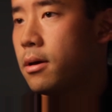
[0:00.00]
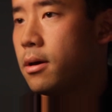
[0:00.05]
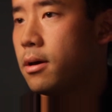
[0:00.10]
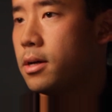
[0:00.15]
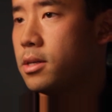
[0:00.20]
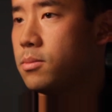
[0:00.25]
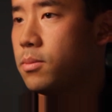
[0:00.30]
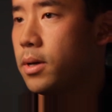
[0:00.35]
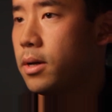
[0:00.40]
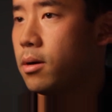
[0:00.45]

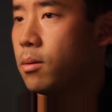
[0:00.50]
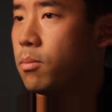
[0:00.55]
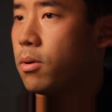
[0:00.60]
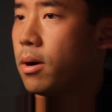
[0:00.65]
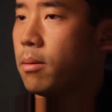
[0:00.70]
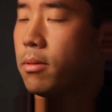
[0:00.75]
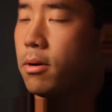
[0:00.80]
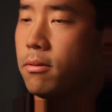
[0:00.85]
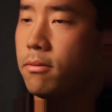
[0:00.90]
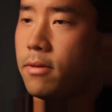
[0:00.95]
as being our
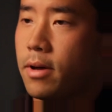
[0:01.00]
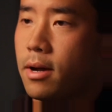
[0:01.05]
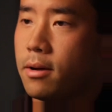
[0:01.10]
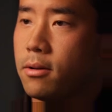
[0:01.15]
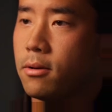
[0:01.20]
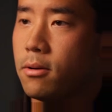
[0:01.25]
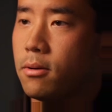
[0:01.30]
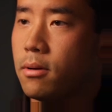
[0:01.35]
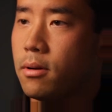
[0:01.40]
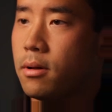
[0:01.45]
primary
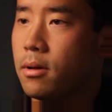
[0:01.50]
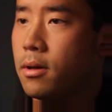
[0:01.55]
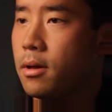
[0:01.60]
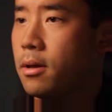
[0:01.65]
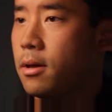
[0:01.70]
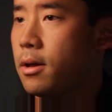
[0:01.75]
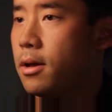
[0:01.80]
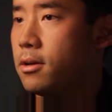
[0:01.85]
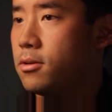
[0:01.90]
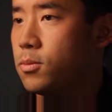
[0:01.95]
factor,
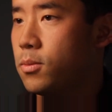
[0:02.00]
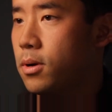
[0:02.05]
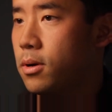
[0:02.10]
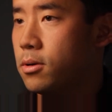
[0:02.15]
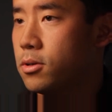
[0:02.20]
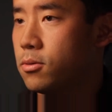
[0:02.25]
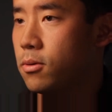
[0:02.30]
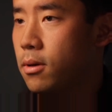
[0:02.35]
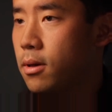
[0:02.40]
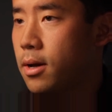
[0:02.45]
as well
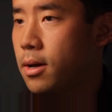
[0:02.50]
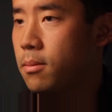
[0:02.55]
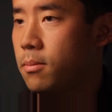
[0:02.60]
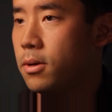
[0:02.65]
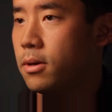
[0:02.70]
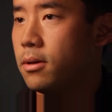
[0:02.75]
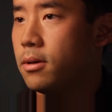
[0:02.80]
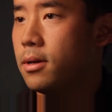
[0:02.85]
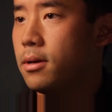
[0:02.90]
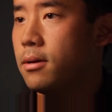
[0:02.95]
as
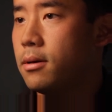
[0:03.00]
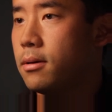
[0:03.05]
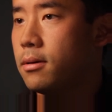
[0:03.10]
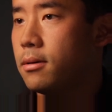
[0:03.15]
reliability.